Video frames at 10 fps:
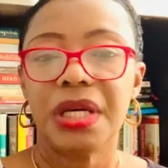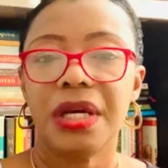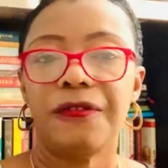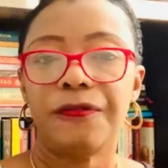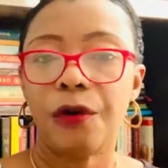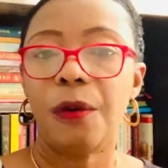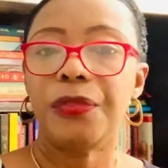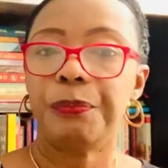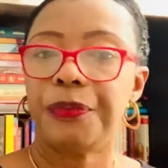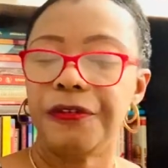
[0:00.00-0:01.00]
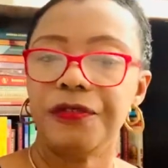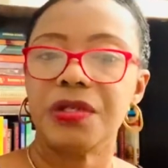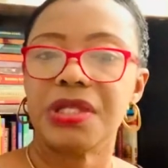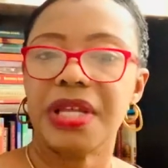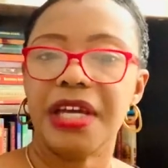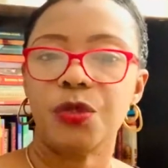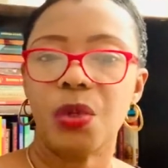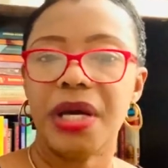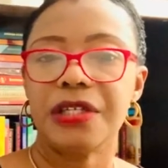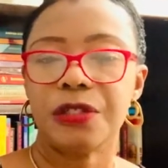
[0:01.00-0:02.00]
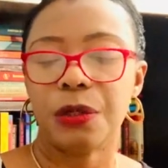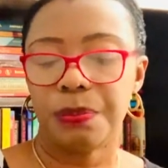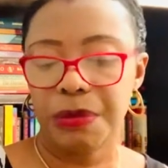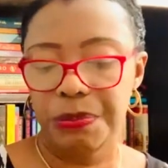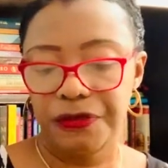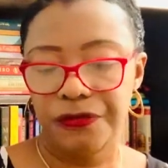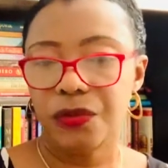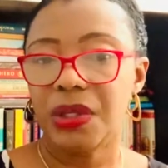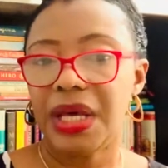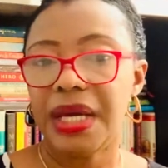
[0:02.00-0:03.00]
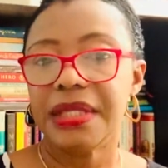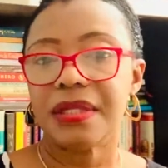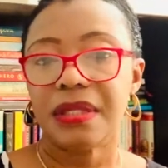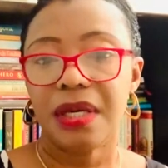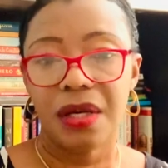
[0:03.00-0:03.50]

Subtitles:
from the previous night, where I stop maybe a few lines